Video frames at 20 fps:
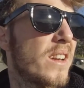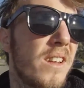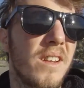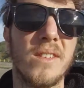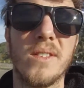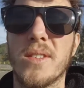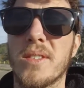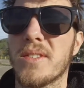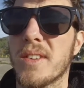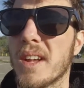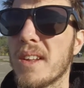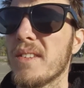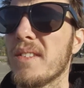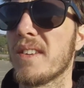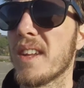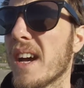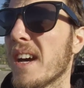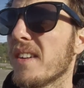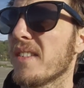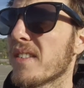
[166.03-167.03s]
And the
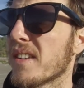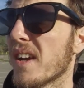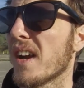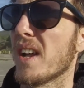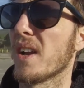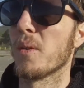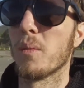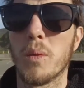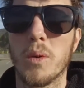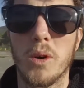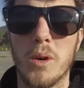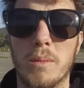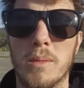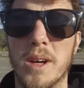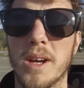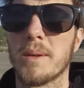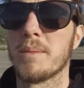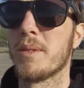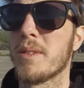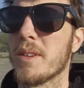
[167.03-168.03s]
sun's out and it's kind of warmed
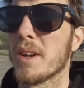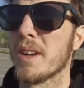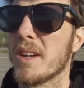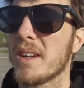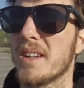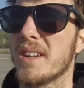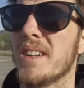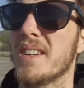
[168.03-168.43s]
up, so